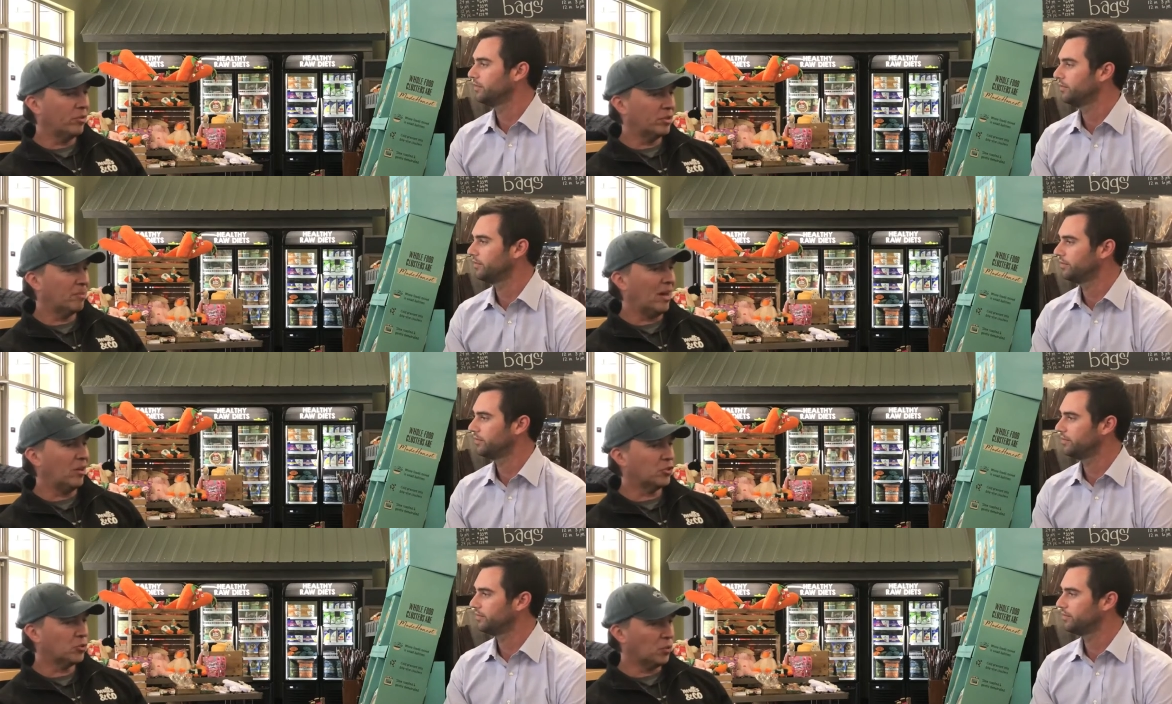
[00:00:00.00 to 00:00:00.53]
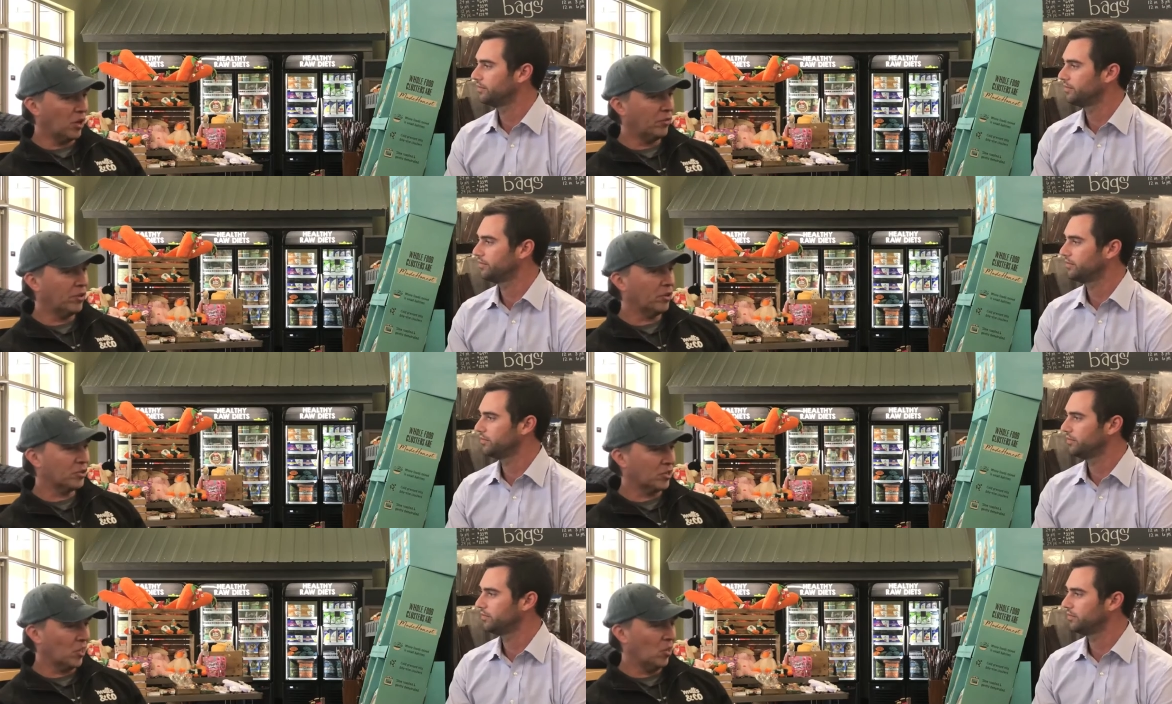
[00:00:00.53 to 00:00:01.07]
Speaker 1: it was about 12
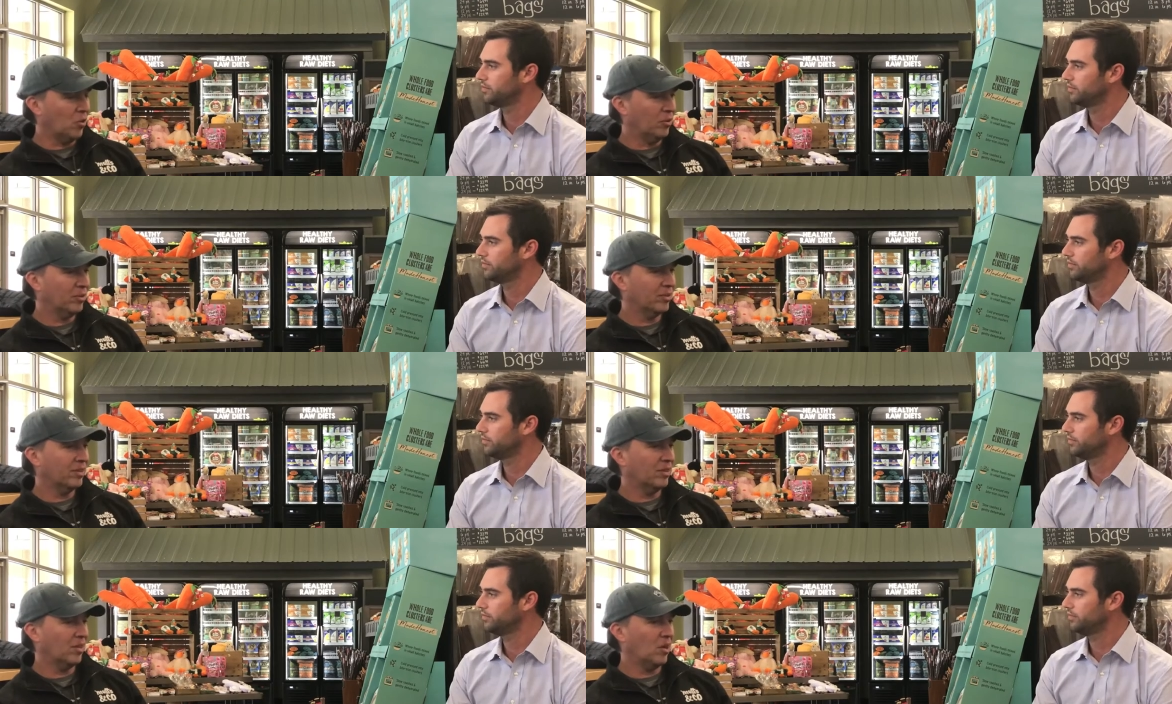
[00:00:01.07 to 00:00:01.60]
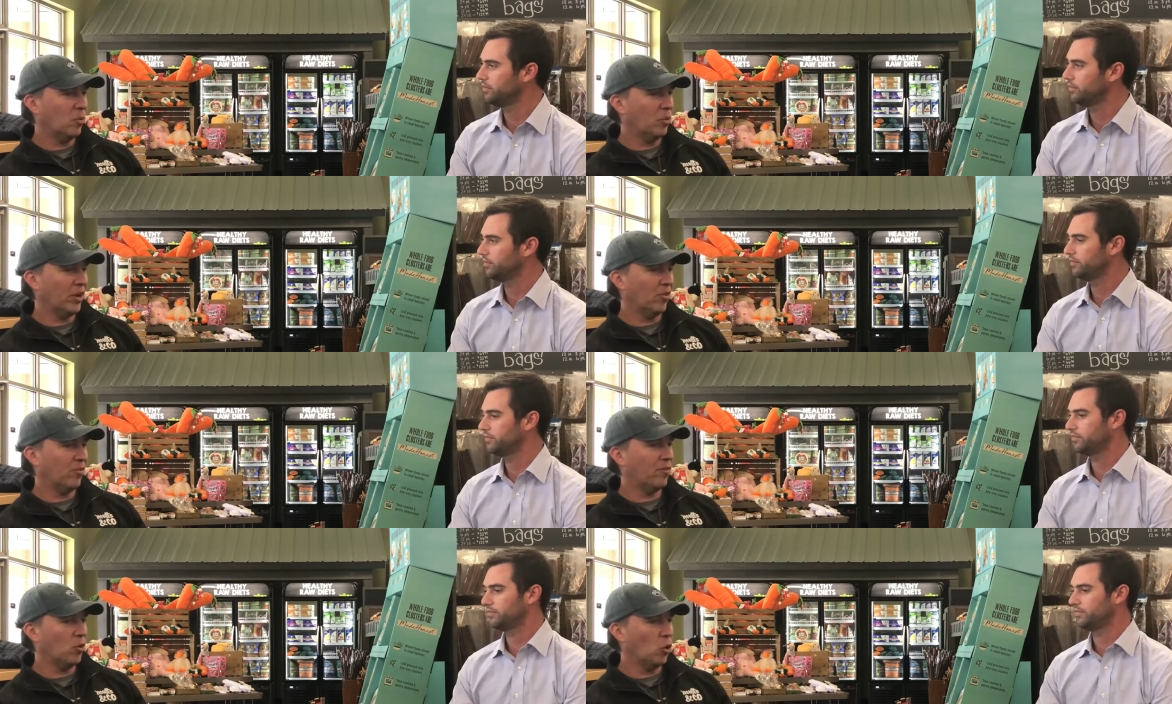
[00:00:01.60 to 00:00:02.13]
years ago. Uh, we
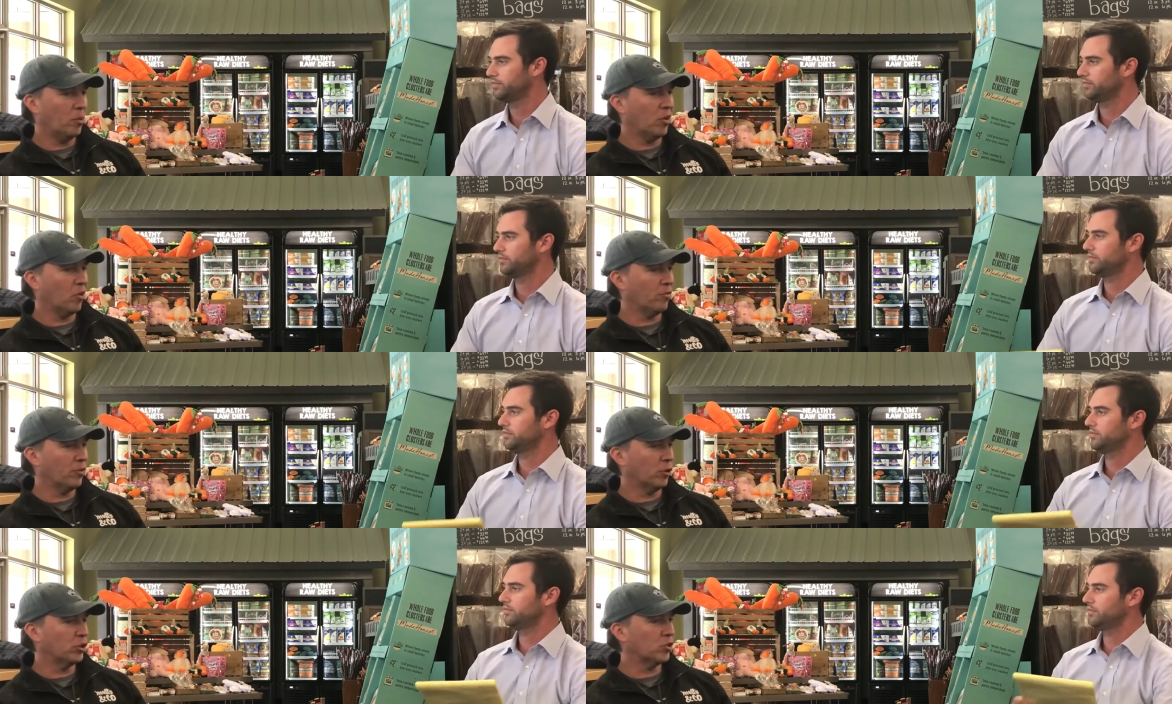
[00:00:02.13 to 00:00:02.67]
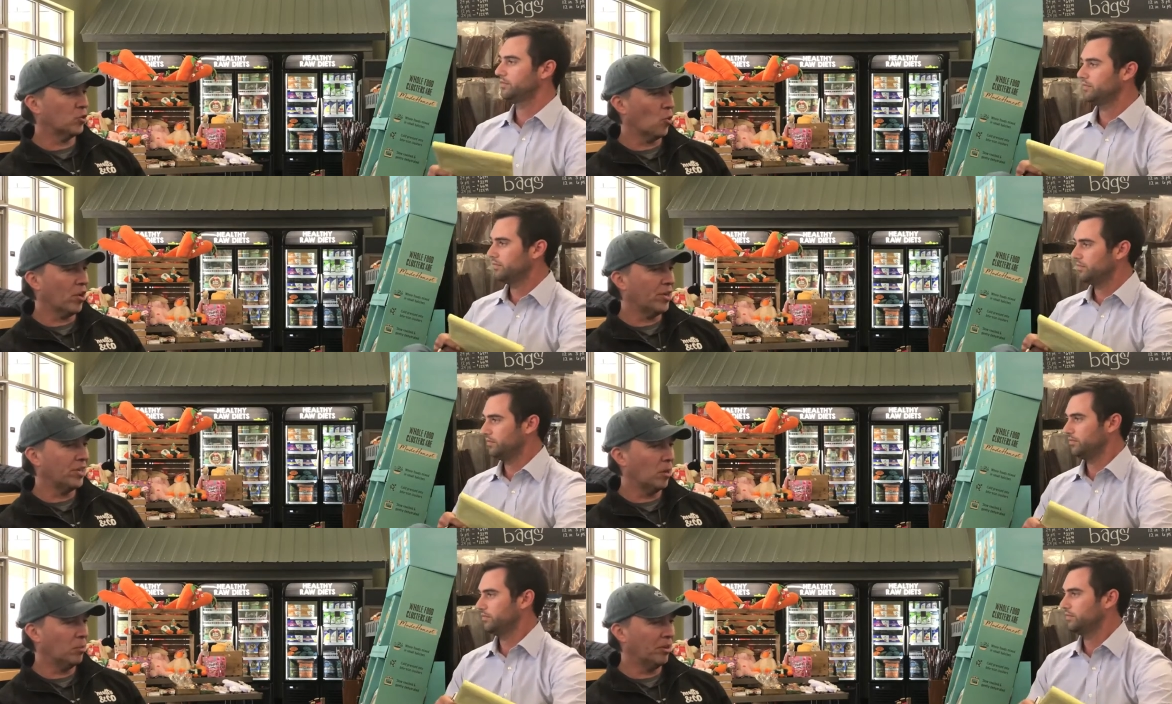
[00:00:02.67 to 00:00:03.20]
opened our first store
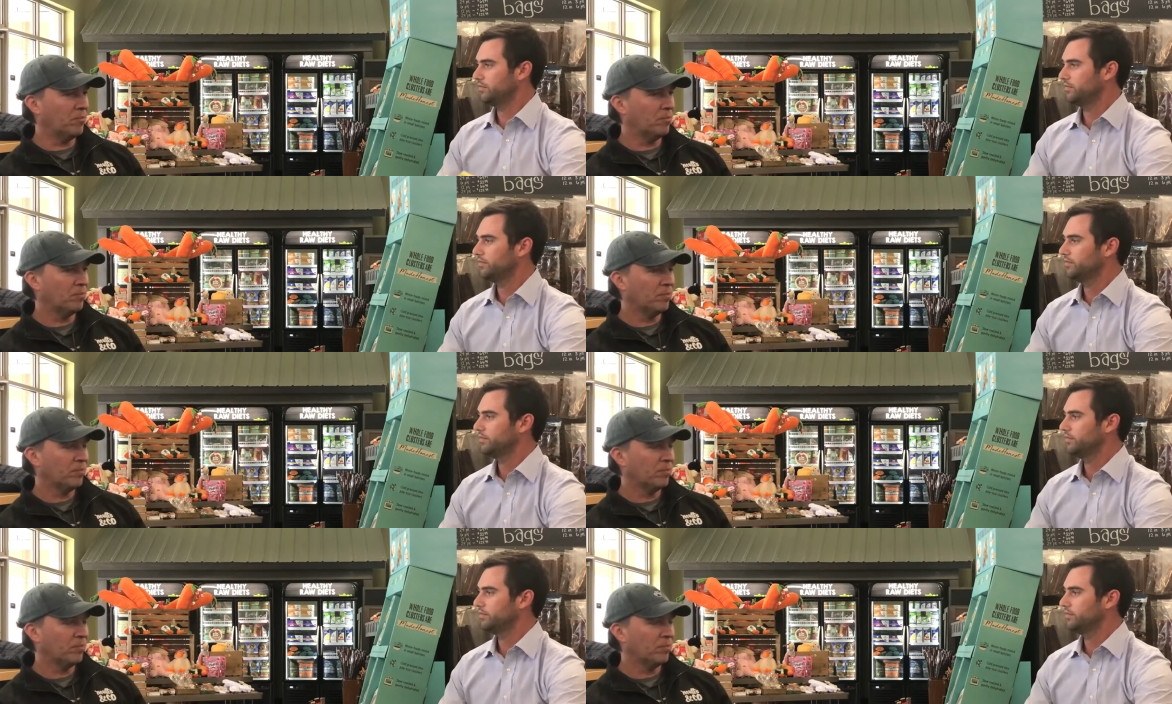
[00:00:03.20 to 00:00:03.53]
in Dublin.